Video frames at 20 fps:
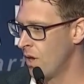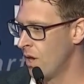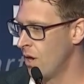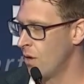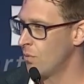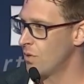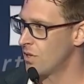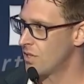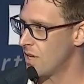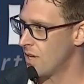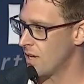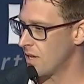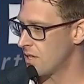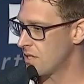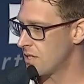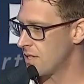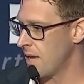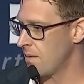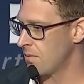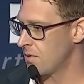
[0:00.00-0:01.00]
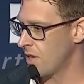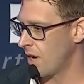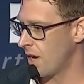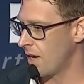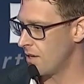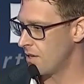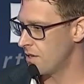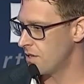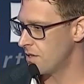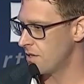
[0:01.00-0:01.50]
We're seeing a step
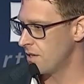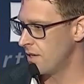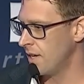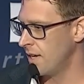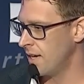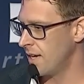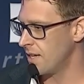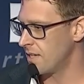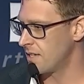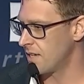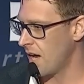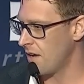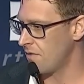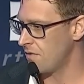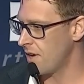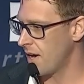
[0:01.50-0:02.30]
change in safety